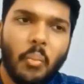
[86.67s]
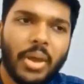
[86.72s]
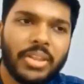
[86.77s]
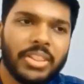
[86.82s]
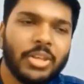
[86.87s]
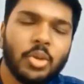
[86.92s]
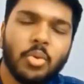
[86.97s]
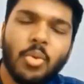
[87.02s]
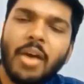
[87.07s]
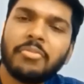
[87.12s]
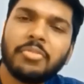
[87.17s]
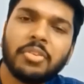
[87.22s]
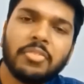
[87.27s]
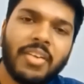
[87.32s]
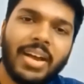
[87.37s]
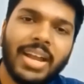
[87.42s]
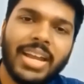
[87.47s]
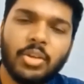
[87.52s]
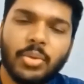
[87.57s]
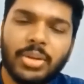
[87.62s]
whether you have to
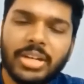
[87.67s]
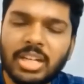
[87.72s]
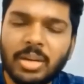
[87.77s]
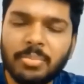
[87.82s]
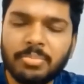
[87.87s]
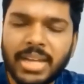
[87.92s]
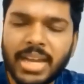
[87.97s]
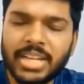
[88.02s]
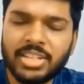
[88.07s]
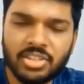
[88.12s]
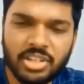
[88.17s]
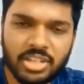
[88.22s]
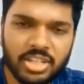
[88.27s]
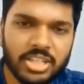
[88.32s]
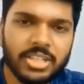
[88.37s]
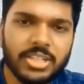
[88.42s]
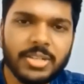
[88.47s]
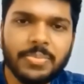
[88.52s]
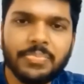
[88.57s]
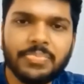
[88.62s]
file your income tax
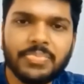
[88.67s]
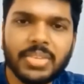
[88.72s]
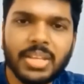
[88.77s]
return